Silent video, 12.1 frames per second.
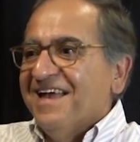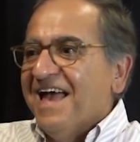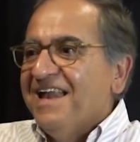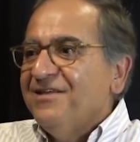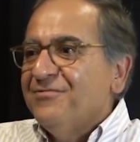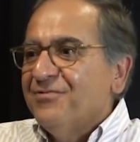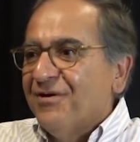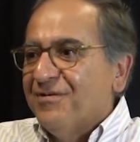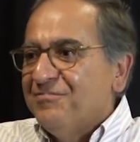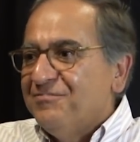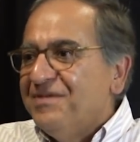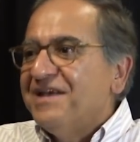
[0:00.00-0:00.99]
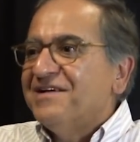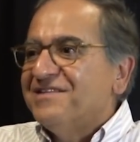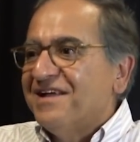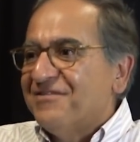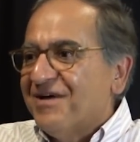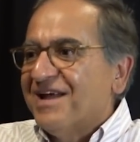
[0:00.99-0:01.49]
Anyone bigger
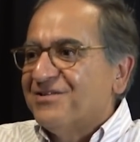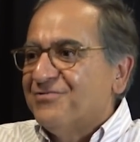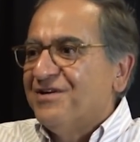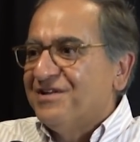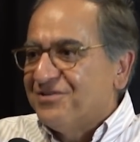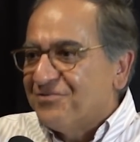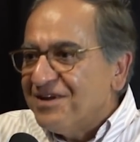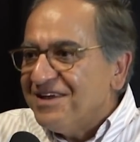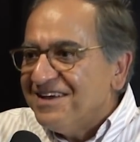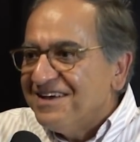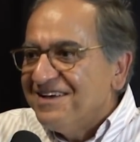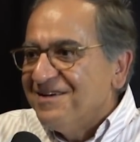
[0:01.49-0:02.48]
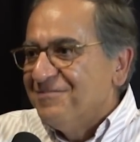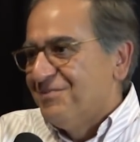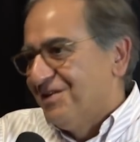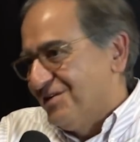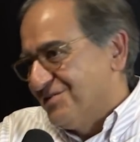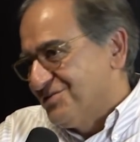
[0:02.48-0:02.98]
than rank twenty-three
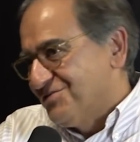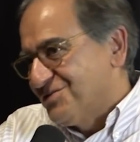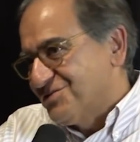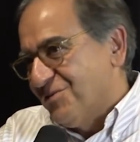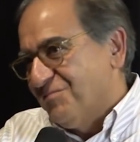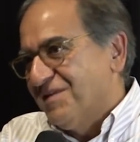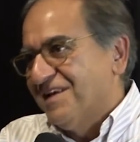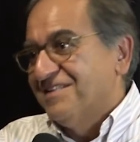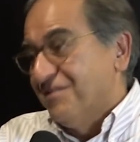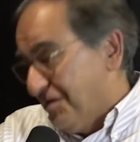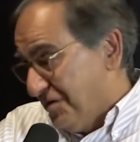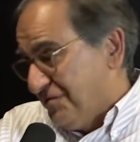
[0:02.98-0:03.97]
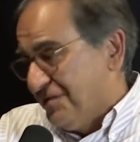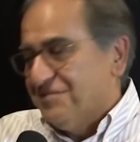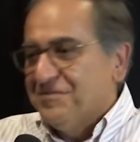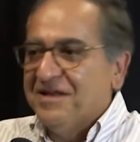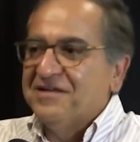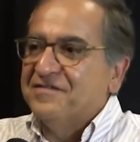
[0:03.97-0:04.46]
belongs to the swampland. There are
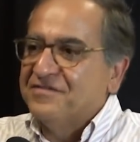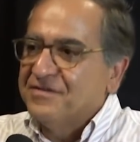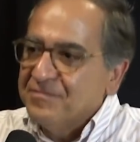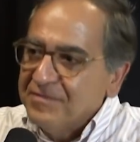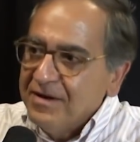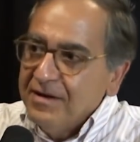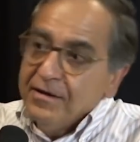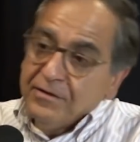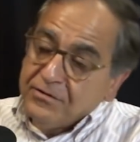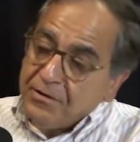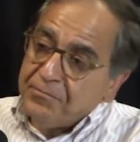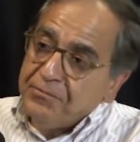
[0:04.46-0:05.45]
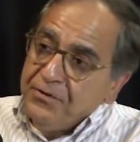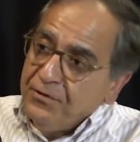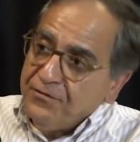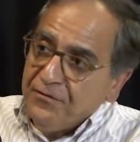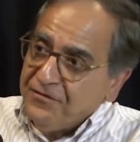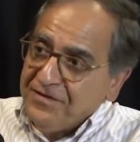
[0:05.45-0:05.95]
infinitely many of them. They're
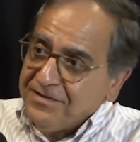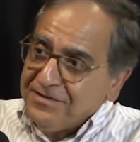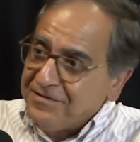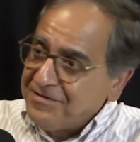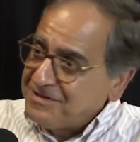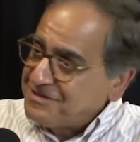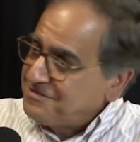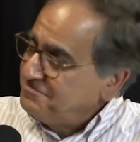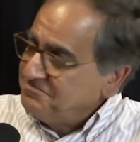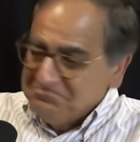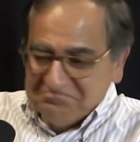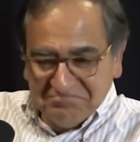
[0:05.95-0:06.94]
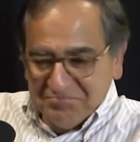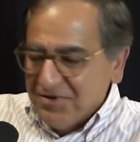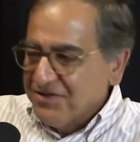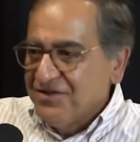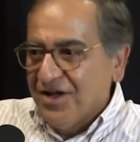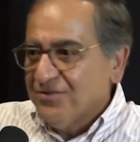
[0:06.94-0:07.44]
beautiful field theories,
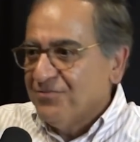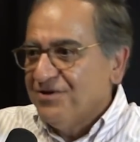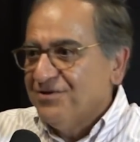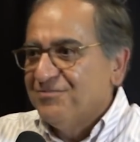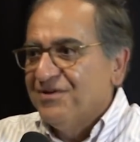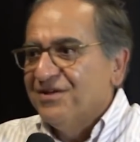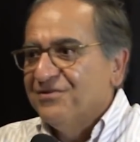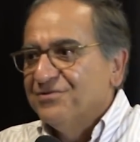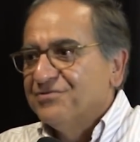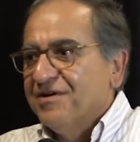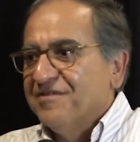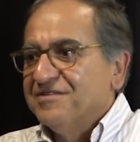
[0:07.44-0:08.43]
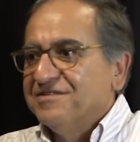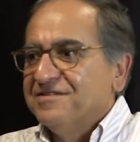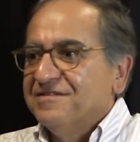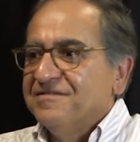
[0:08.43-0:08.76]
but not when you include gravity.